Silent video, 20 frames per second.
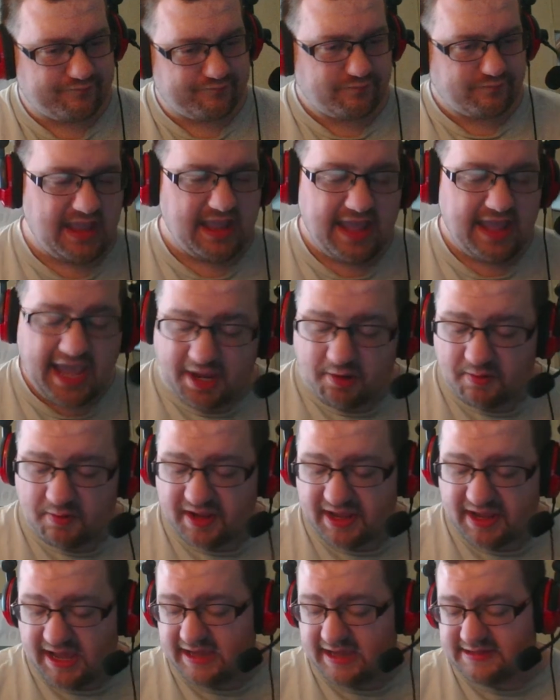Anyway
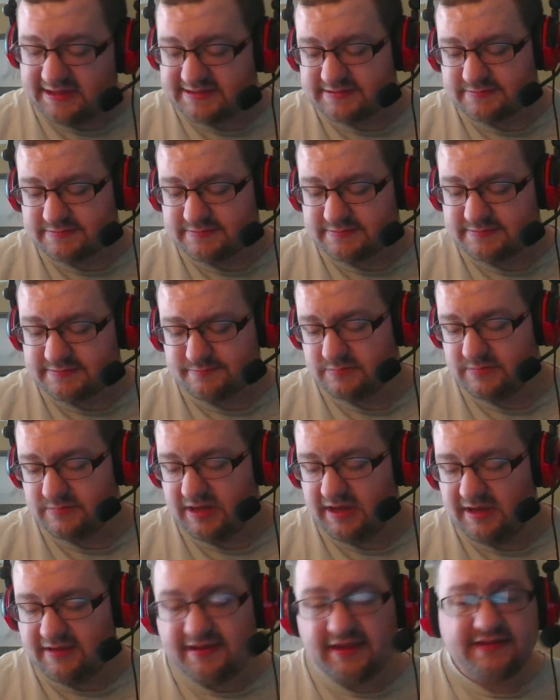guys, until
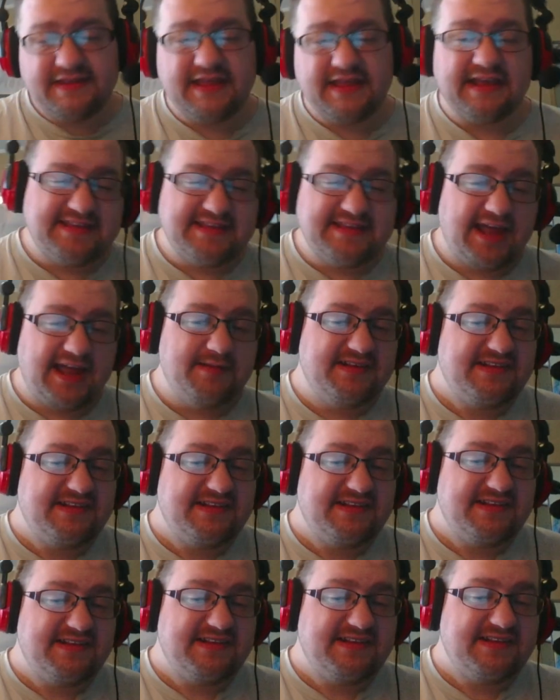next time, this has been
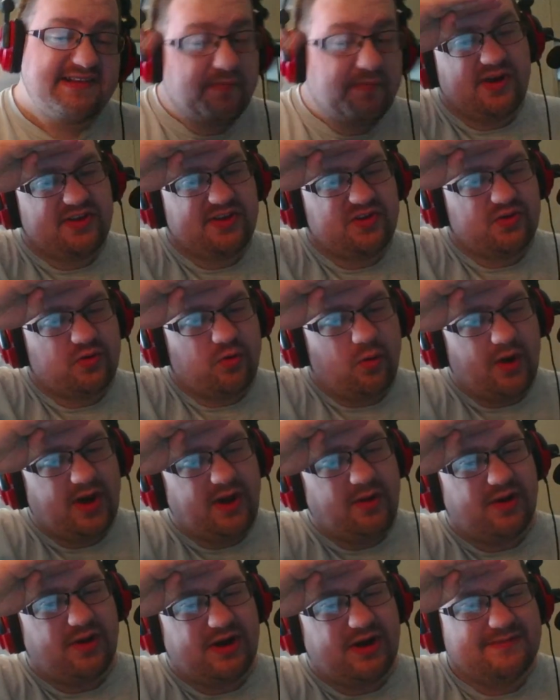Android
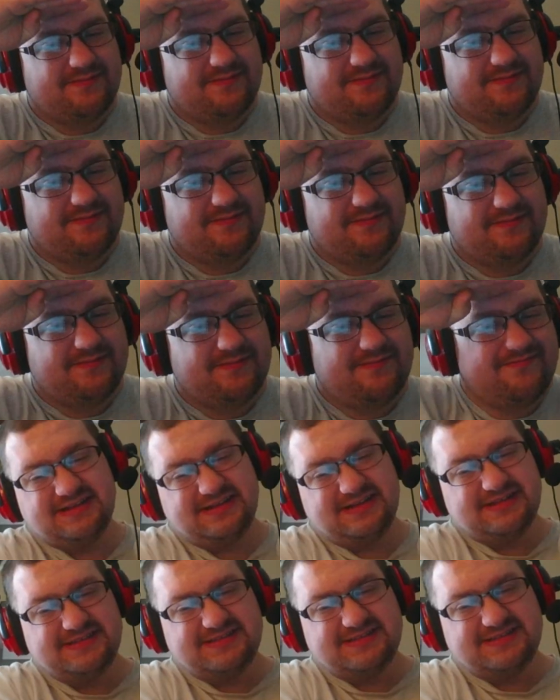21 signing